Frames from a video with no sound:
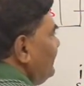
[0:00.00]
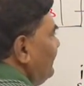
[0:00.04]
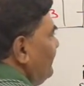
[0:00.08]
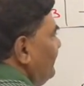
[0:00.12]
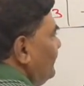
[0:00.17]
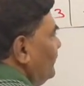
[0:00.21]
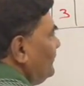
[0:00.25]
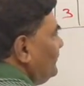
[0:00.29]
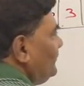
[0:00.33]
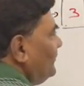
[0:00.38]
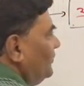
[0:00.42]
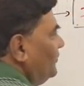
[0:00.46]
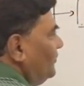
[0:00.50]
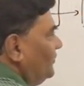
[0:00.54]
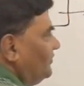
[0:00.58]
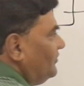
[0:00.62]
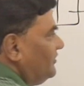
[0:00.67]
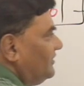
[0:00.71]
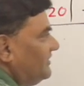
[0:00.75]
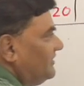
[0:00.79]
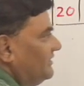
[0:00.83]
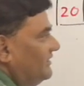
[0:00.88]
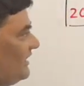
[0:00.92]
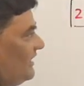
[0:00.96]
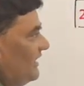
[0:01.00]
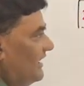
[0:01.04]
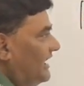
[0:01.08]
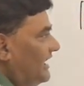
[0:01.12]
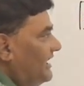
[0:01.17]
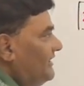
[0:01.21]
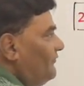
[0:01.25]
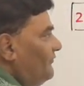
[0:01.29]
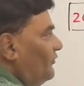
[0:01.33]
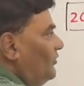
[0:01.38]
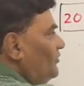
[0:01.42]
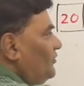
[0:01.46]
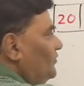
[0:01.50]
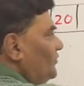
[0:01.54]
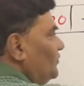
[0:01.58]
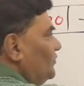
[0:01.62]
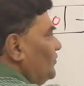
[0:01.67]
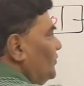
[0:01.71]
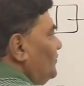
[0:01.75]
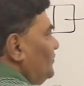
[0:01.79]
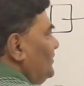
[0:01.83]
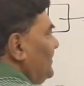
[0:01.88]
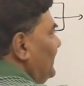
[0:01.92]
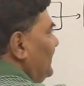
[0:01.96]
is the fourth node. I want to
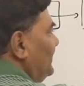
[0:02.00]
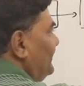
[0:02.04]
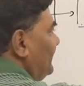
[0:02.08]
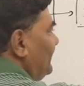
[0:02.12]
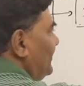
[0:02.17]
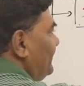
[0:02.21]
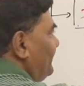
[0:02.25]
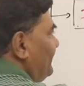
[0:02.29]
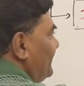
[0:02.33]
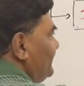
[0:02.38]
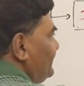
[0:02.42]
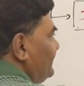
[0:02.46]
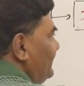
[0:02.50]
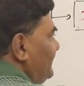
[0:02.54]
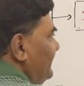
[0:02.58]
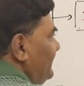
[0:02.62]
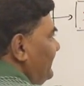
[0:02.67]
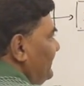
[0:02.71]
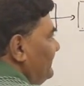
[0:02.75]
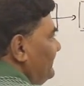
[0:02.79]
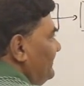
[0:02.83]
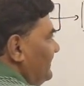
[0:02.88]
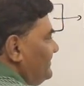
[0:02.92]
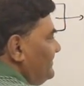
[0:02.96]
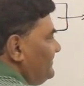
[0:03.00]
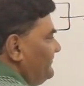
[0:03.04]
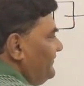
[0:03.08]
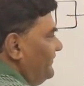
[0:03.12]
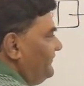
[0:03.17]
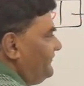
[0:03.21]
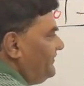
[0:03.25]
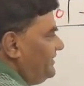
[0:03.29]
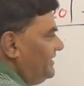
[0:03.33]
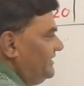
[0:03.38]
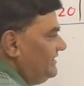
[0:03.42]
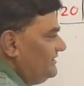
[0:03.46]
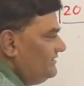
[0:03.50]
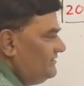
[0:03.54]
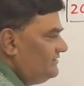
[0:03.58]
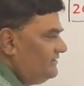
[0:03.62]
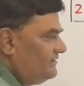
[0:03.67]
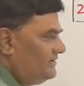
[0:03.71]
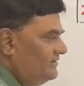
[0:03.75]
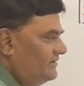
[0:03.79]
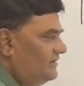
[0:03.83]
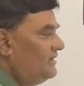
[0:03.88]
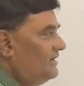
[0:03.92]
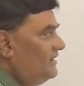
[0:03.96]
know the element present here, that is
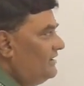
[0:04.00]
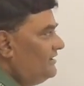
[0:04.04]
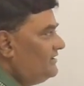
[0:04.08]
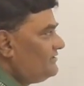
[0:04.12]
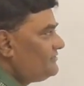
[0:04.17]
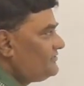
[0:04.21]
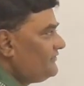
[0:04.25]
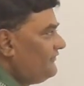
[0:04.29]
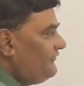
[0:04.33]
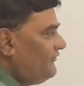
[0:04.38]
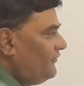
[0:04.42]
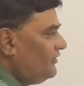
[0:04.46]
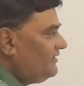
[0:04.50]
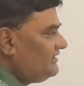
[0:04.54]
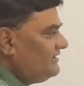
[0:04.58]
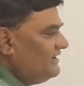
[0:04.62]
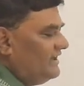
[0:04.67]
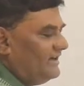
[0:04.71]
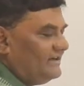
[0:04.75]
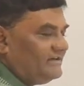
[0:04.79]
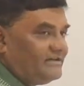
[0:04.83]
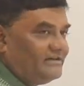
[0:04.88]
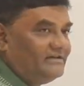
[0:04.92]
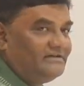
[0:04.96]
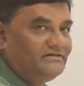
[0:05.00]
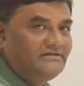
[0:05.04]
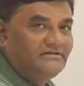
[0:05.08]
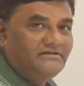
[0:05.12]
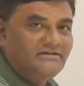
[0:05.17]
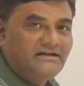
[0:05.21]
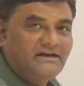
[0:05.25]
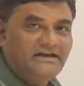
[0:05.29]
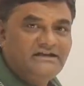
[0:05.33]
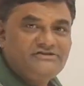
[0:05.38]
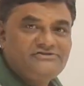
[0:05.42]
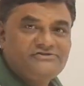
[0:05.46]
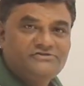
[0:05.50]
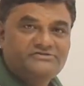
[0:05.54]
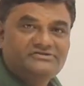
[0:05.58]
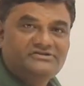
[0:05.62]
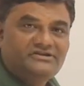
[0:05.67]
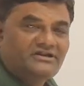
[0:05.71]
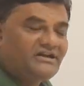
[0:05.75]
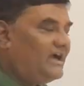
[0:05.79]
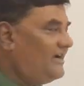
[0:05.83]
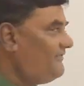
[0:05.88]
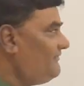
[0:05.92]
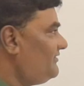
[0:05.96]
15. So for that, I should
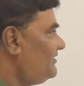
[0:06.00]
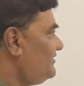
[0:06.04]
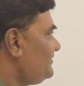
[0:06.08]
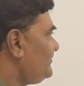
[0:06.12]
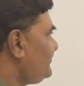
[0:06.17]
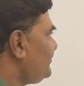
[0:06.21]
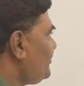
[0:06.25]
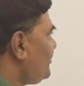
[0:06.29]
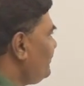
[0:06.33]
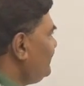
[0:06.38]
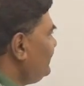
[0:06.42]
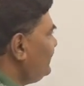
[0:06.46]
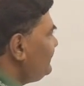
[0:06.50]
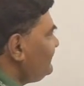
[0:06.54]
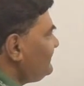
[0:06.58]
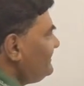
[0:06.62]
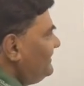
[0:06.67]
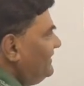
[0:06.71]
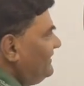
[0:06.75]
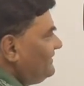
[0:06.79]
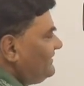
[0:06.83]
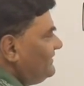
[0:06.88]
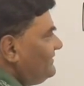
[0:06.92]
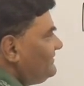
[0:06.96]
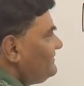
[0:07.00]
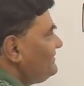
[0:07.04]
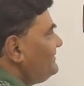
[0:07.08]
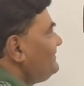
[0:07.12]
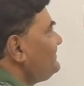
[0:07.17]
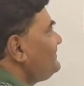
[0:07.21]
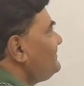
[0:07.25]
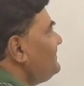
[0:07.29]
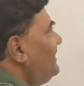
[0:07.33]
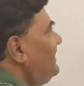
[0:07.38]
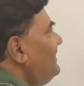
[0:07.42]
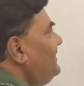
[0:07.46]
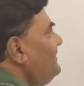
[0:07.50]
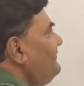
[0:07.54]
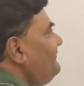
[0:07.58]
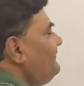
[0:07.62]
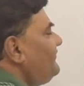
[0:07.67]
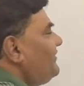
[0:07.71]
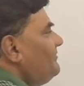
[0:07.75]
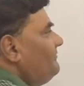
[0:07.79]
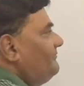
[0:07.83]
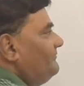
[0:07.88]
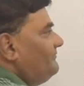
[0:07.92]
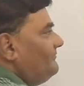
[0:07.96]
traverse through this linked list starting
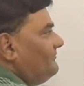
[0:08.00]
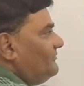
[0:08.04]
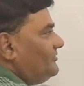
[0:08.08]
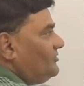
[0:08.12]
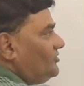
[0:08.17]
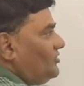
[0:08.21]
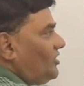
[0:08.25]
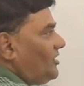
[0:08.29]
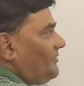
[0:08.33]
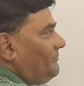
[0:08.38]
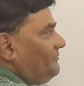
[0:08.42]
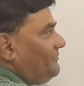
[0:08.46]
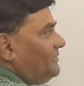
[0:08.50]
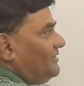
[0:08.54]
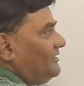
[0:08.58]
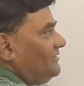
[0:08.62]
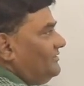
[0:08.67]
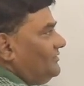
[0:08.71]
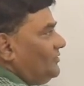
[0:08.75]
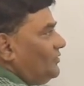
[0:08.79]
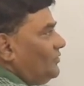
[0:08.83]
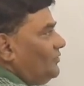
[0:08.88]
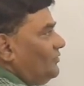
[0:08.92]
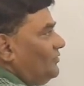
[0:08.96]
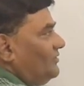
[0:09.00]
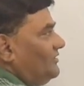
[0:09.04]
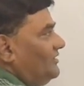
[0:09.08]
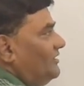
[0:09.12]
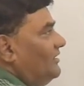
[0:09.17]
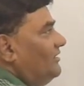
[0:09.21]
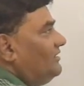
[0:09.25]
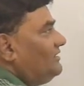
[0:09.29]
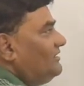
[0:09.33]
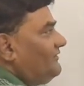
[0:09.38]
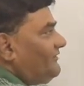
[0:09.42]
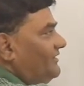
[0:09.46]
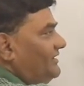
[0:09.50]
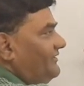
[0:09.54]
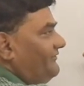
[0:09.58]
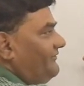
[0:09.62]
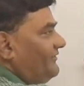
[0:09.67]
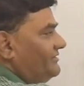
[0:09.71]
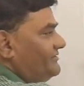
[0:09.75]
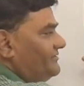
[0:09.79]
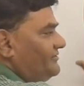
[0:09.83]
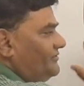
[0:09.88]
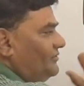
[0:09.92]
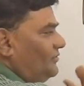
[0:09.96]
from top node or the very
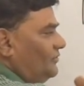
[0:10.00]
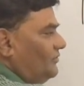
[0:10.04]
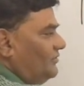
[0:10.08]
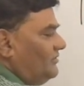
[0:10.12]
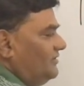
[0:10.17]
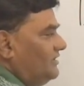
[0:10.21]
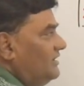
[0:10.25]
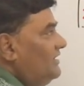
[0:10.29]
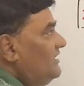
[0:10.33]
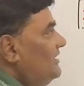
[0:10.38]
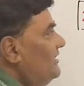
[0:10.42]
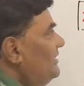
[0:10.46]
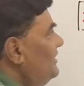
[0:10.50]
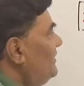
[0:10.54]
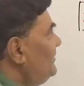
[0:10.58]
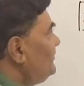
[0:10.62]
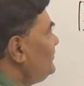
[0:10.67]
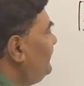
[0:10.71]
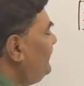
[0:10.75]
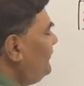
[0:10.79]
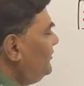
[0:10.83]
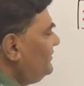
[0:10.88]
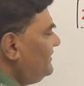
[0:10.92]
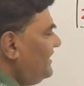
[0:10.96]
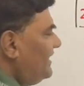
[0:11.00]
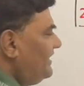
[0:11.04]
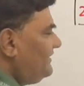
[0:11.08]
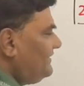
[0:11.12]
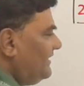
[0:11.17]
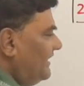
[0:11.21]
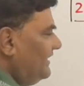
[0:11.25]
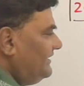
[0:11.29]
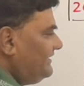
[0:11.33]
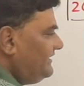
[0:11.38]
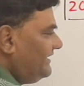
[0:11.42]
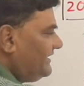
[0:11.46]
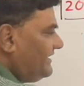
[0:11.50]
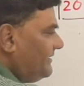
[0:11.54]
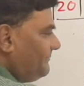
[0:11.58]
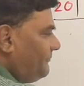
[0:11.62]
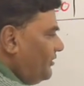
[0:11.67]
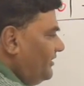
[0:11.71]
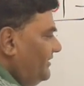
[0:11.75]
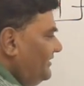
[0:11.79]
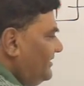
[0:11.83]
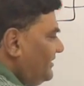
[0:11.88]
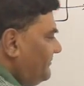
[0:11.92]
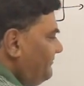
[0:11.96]
first node. So for that, I take a
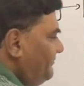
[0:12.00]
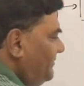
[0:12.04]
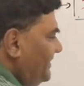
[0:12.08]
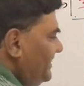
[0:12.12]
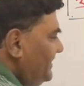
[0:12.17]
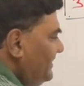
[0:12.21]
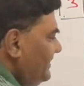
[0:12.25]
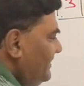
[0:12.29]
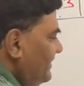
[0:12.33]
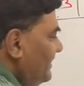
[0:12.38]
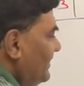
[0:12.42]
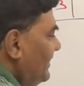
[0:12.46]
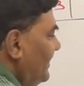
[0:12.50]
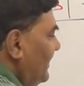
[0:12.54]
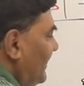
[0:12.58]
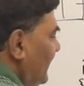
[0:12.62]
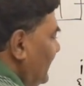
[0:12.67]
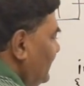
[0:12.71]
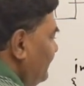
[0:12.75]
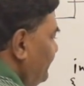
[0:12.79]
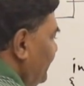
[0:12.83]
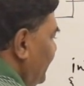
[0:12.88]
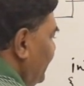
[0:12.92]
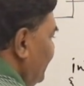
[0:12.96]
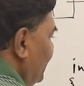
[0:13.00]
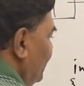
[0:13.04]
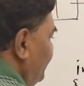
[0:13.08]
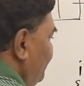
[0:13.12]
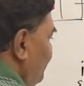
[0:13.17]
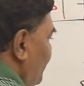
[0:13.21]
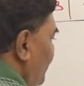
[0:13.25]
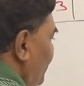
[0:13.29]
pointer P and make it